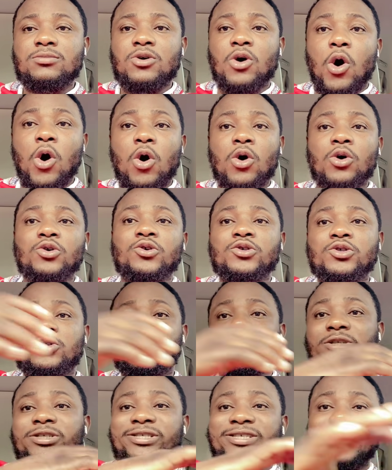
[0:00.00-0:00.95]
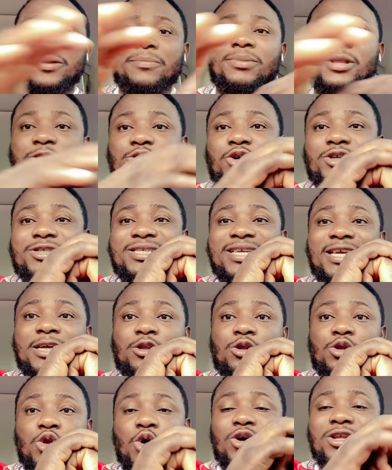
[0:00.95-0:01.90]
Or you just simply just
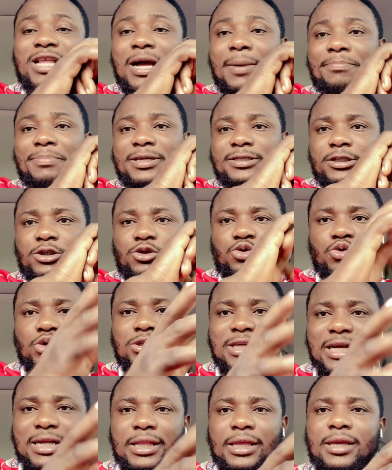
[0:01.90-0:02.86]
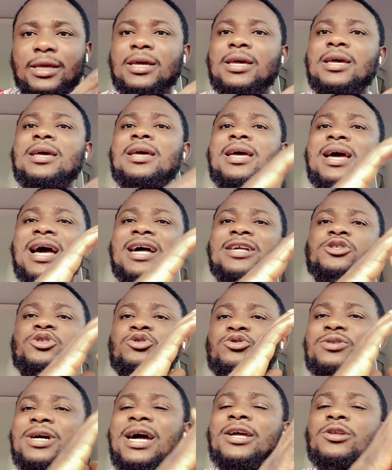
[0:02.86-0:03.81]
ignore that person totally and
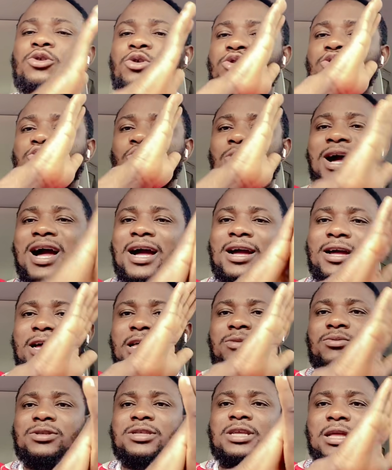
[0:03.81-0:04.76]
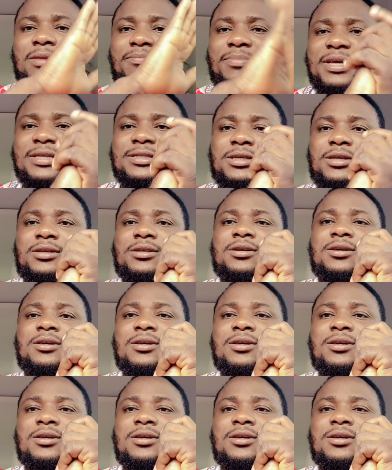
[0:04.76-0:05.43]
try not to hang out with that person?